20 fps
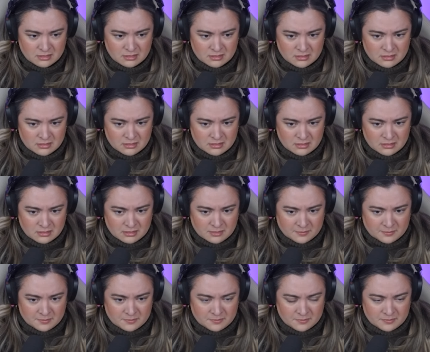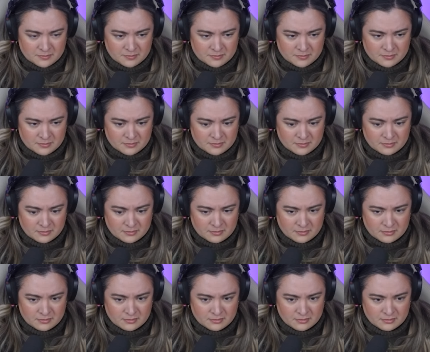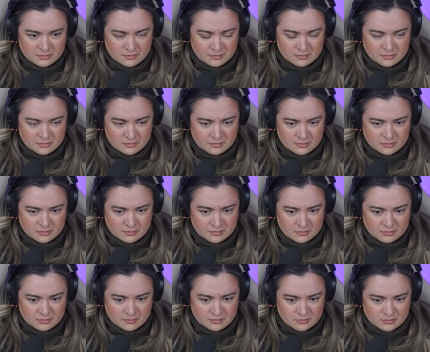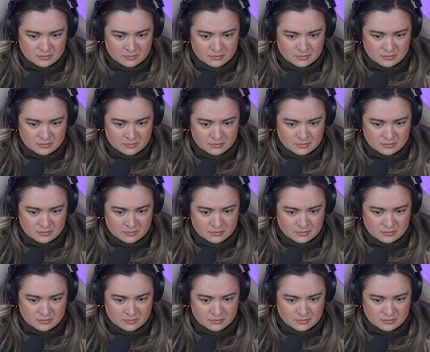No one is speaking in this clip.